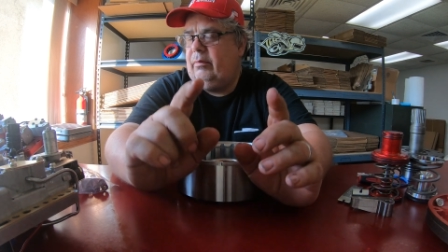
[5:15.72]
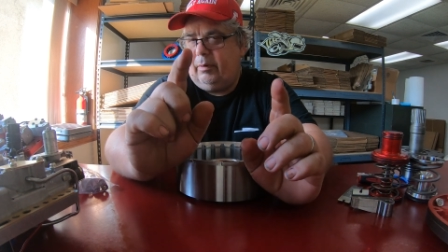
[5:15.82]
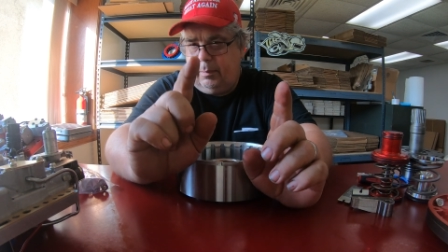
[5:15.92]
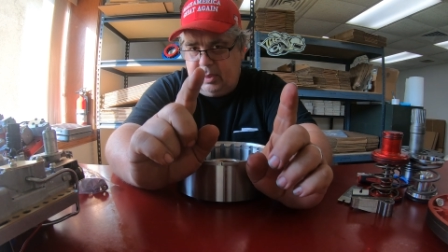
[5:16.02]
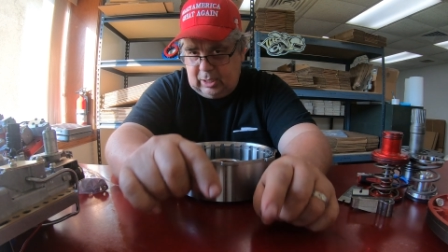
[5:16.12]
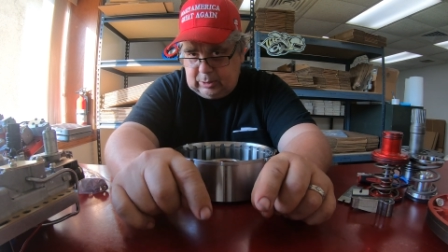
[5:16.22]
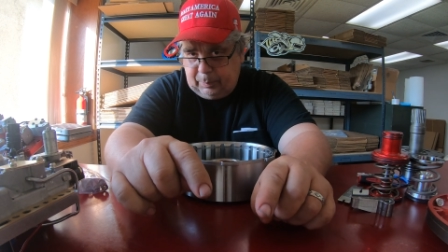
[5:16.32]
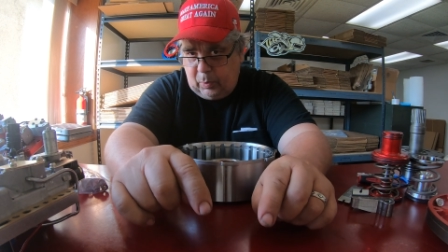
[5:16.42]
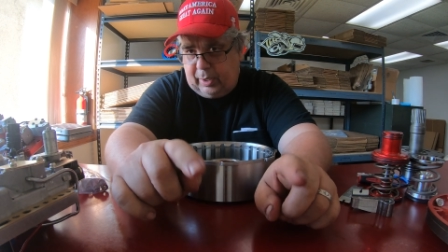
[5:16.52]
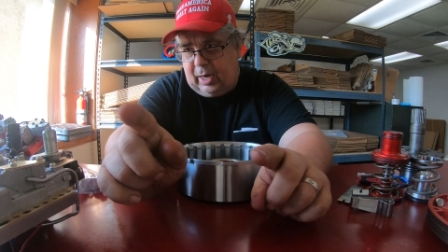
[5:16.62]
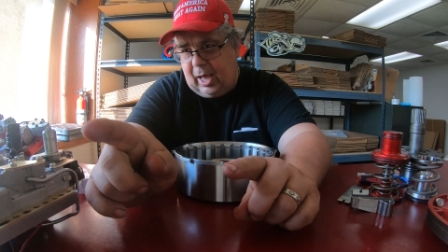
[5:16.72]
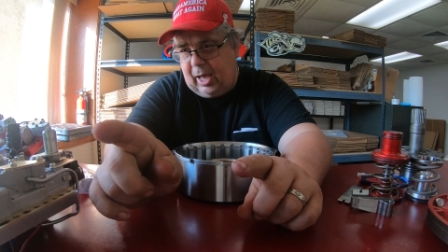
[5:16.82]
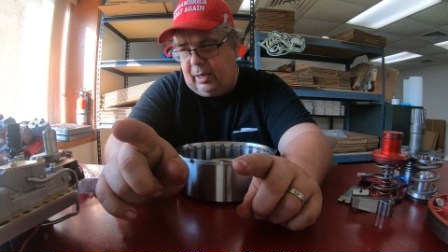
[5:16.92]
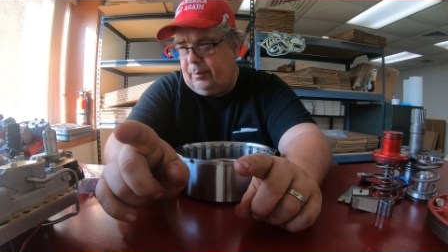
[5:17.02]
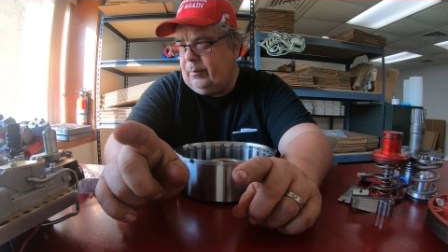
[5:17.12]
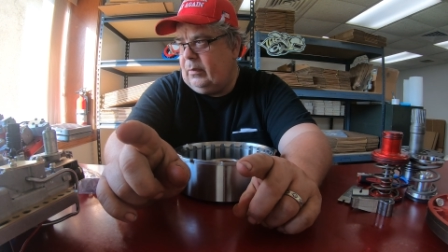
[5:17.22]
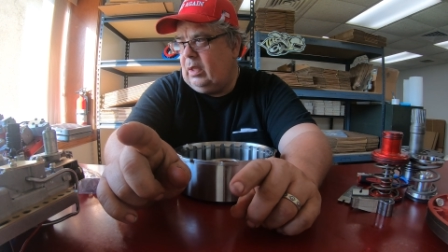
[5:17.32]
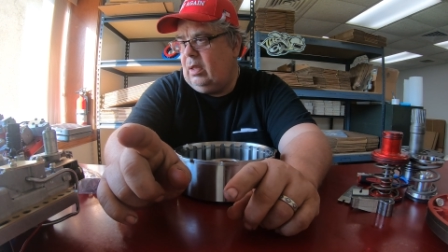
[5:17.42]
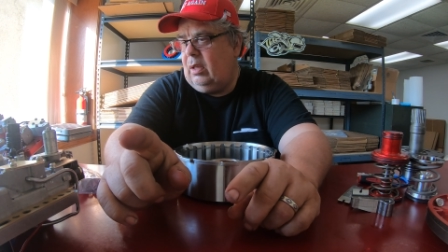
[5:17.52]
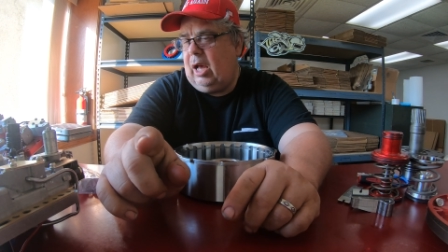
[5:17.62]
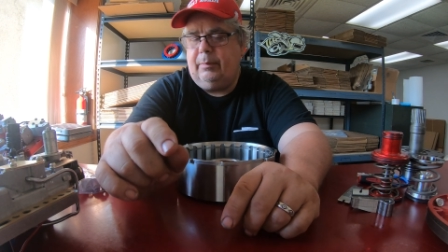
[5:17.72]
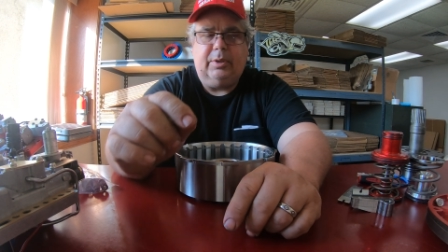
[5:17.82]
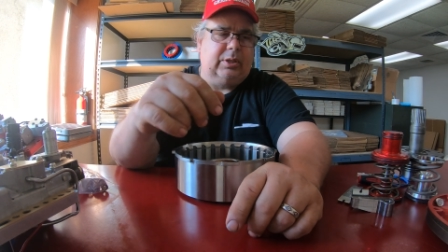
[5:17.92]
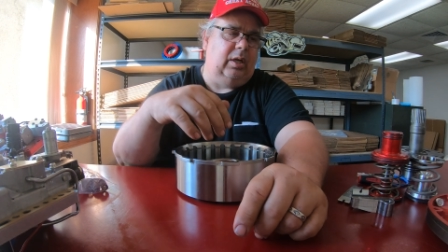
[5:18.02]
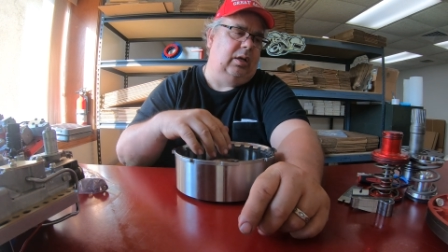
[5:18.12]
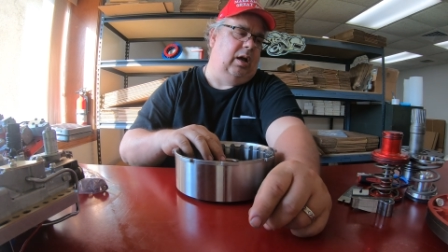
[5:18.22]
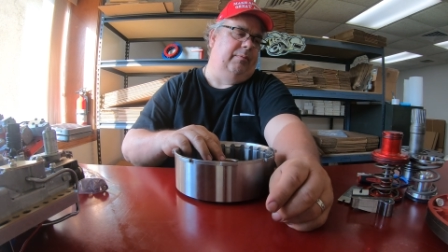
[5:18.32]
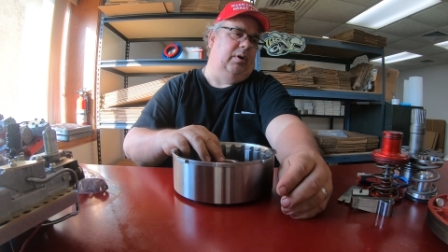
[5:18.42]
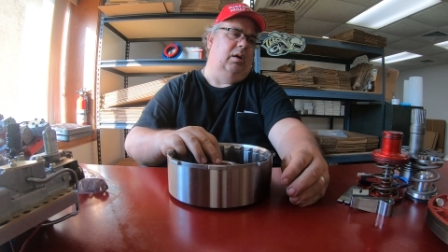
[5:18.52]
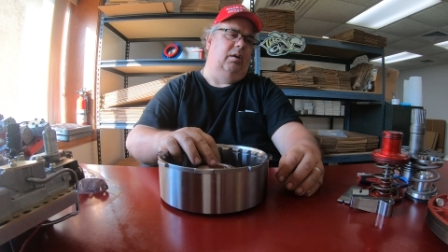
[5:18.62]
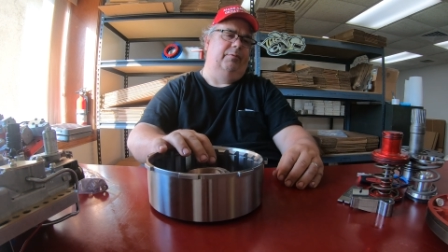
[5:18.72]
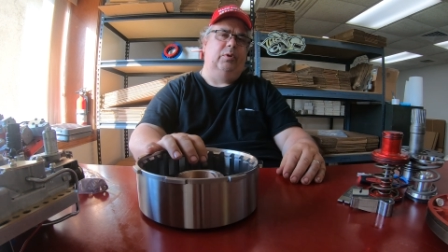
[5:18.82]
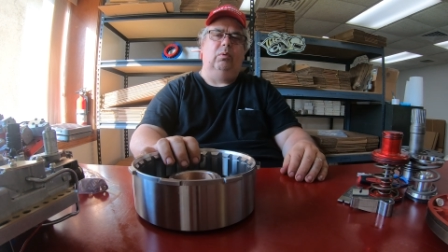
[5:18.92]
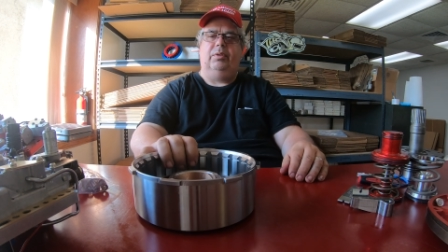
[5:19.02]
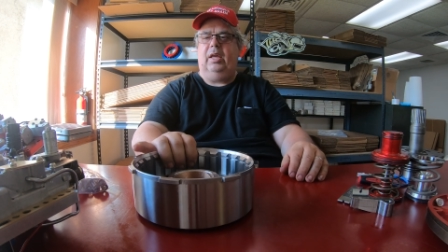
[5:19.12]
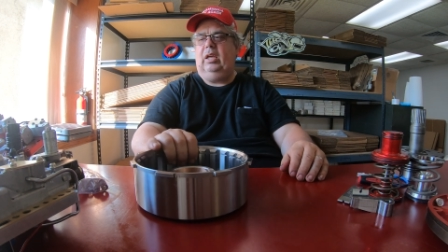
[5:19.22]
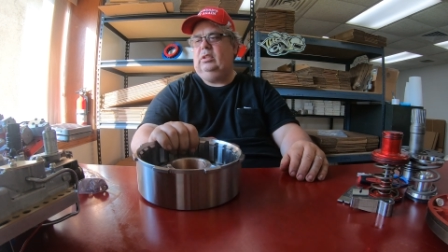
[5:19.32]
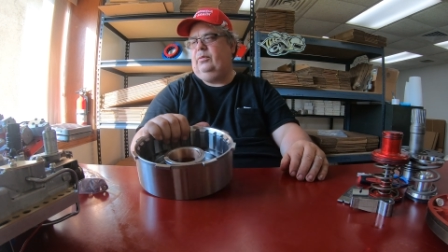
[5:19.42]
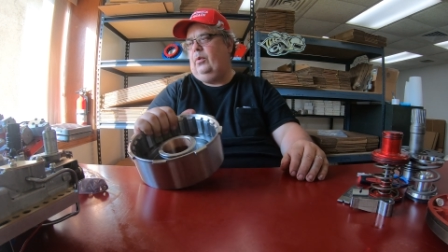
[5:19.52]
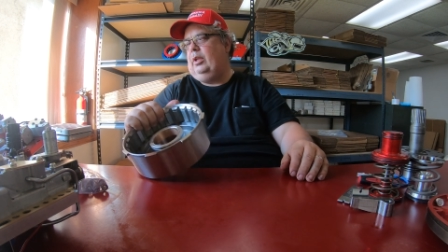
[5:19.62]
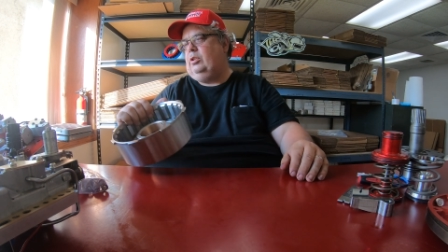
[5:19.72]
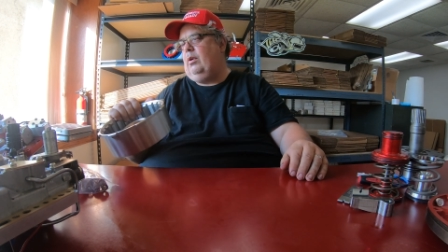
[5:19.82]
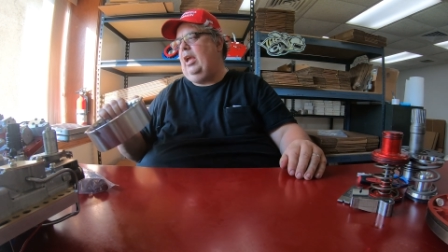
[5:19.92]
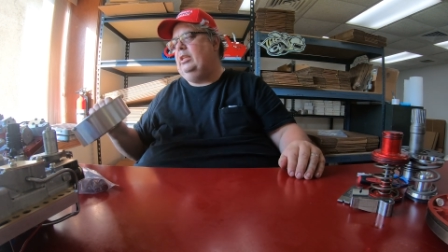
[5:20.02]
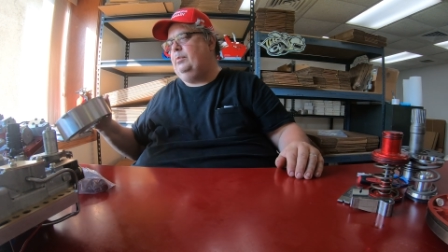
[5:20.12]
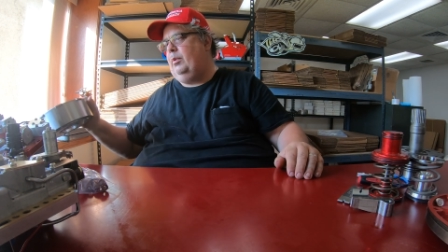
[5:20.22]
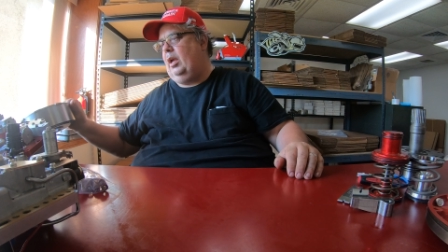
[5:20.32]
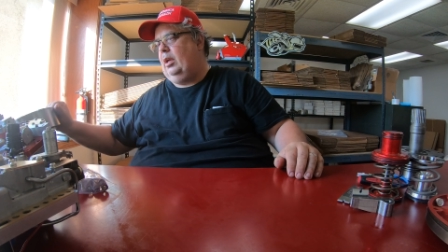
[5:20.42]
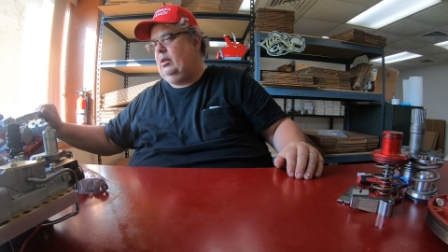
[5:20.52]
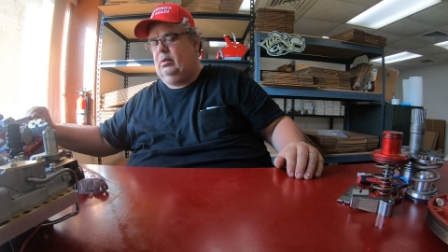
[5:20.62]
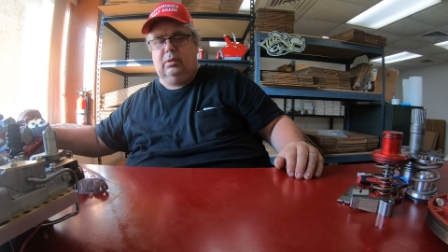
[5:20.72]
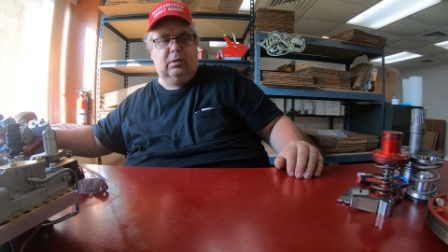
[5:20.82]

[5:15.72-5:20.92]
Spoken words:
From this point on, I'm just going to cover a few things for the trans brake.